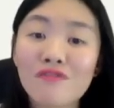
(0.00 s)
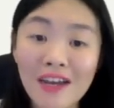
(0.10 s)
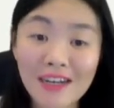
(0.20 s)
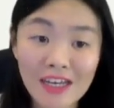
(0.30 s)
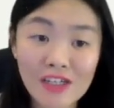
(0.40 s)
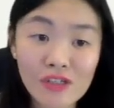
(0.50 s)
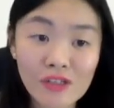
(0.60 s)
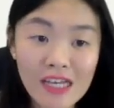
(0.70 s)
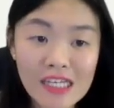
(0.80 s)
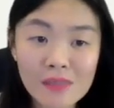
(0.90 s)

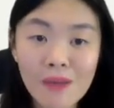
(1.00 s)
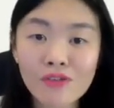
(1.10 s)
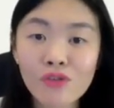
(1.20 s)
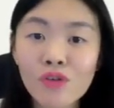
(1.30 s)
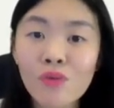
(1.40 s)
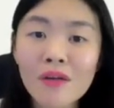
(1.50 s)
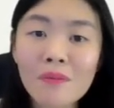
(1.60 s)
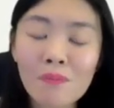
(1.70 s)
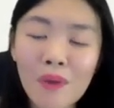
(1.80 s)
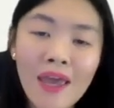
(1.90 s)
financial aspect. So you want
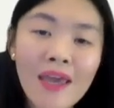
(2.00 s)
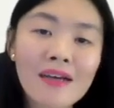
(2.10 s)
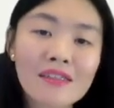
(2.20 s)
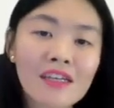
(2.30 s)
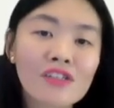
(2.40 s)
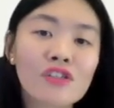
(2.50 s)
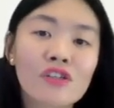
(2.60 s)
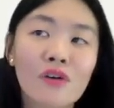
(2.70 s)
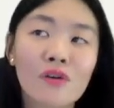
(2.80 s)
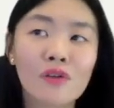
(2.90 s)
to pay
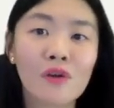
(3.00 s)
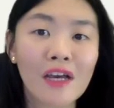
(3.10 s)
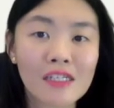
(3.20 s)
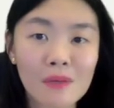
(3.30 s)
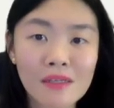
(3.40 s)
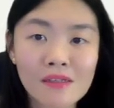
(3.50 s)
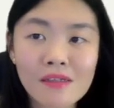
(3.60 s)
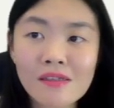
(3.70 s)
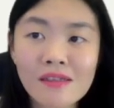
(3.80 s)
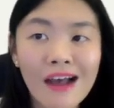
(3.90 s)
attention on your
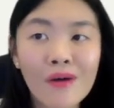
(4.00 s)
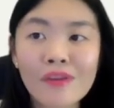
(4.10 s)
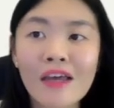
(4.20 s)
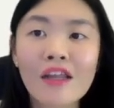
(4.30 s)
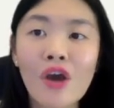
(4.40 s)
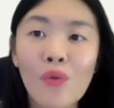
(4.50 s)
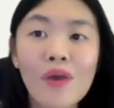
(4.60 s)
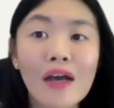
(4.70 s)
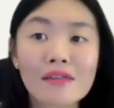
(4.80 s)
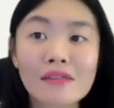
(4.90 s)
expenses. Now that
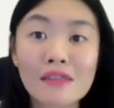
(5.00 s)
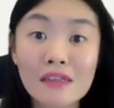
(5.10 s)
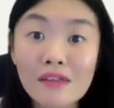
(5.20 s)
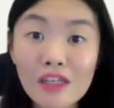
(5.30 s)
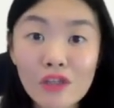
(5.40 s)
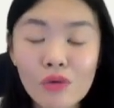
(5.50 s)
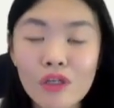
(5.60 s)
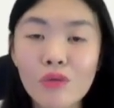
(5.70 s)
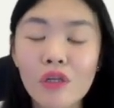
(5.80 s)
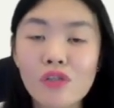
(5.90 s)
we are still in
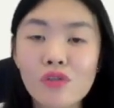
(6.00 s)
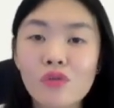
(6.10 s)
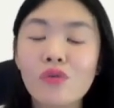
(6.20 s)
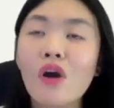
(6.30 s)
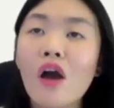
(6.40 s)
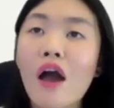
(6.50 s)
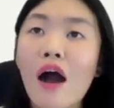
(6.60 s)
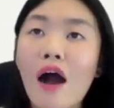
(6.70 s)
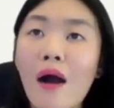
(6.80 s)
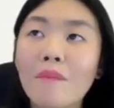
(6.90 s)
2022,
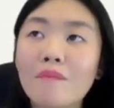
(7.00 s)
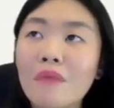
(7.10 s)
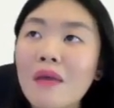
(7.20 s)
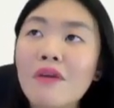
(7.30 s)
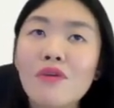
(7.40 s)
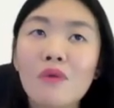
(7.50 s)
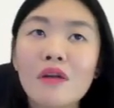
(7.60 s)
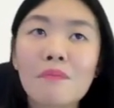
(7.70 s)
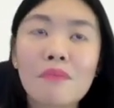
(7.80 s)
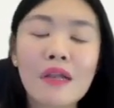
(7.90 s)
maybe you
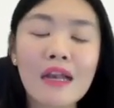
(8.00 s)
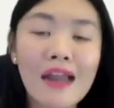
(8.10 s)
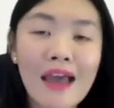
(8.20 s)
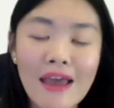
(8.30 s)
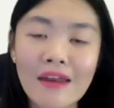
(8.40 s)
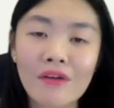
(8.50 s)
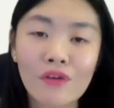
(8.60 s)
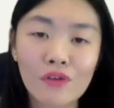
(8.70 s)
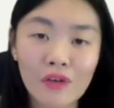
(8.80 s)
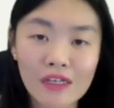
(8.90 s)
want to plan
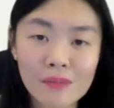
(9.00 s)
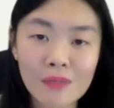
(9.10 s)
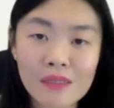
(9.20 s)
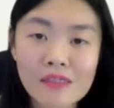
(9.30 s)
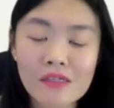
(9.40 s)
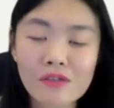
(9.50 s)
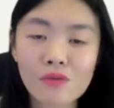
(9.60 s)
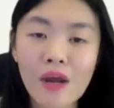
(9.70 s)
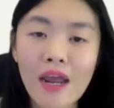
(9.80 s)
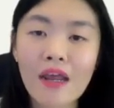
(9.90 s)
on your expenses,
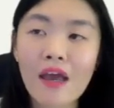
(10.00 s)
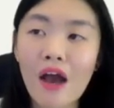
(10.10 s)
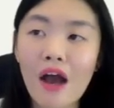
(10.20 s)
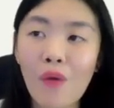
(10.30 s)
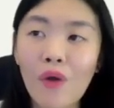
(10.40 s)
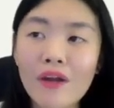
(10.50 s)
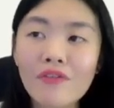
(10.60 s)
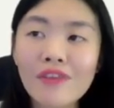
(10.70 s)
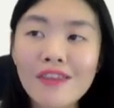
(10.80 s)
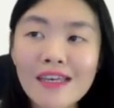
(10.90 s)
right?
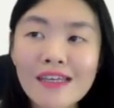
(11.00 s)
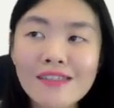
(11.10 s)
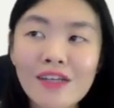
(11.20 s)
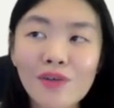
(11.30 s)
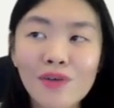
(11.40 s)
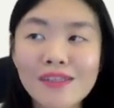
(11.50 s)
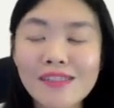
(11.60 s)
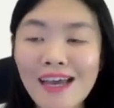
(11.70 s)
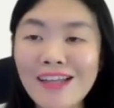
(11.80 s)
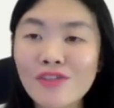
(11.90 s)
Whatever things that you
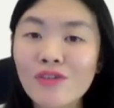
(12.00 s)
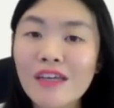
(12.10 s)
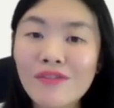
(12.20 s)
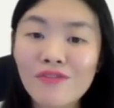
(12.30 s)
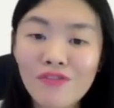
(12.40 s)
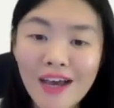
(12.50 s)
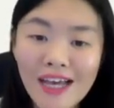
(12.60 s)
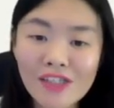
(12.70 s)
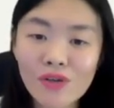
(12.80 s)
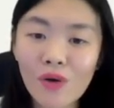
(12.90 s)
intend to
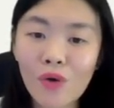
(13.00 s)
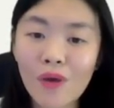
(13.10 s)
invest or